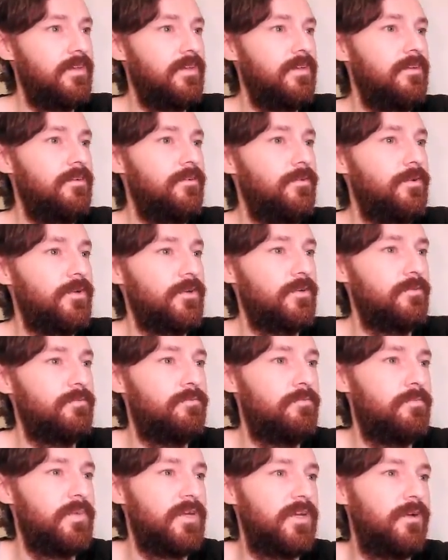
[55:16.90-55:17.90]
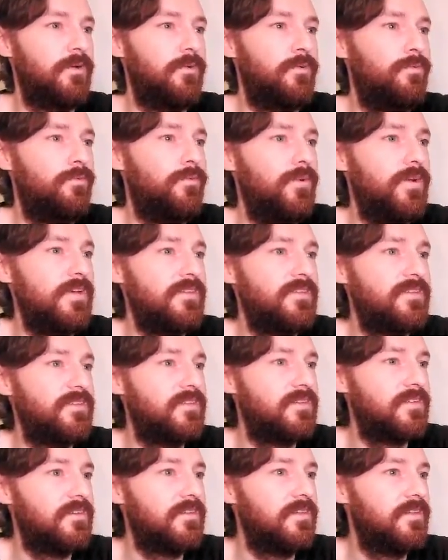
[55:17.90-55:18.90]
We got a
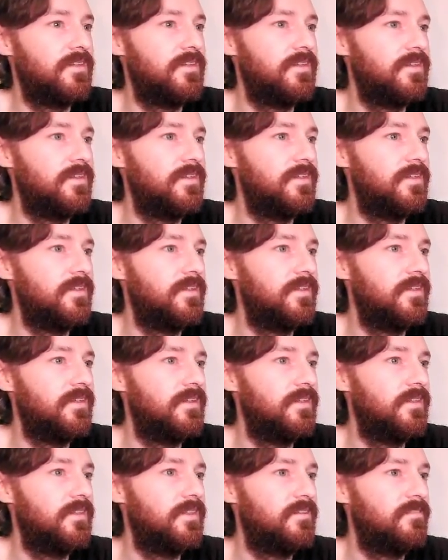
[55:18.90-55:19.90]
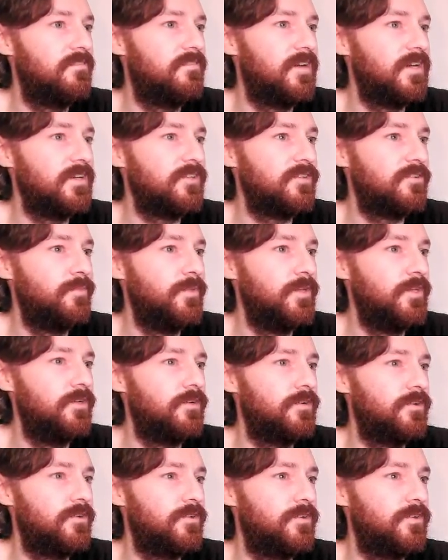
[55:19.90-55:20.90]
Bequest the Vast
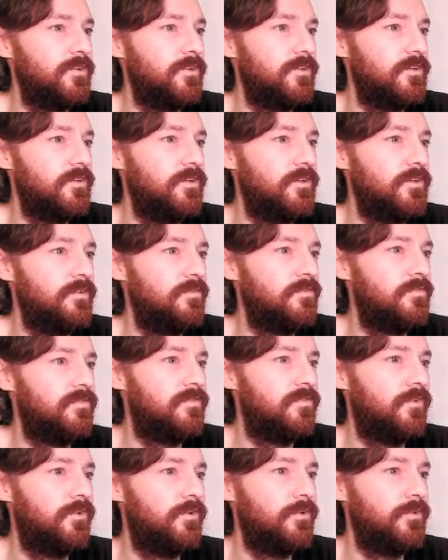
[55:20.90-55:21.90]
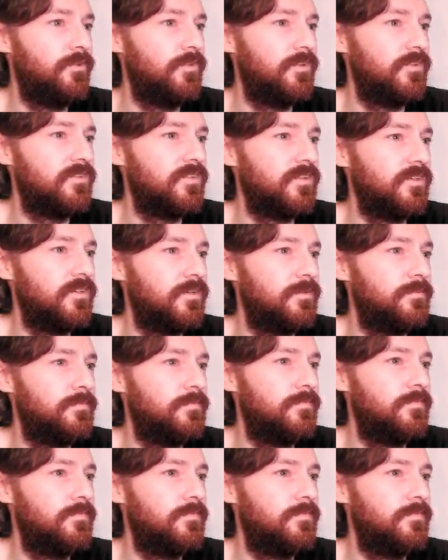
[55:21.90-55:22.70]
Beyond in foil this time.